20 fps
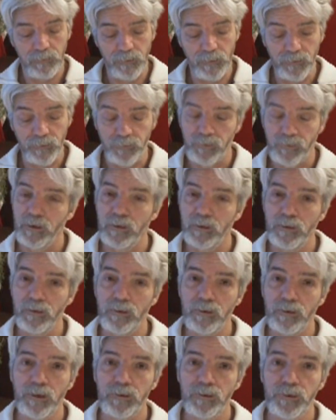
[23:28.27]
let's take a
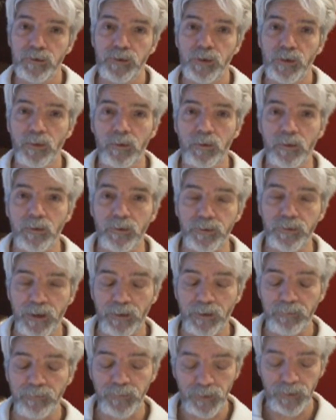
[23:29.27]
look at Joel
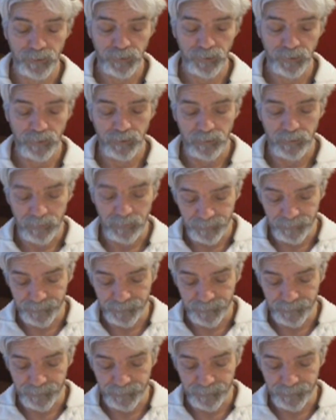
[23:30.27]
chapter 2.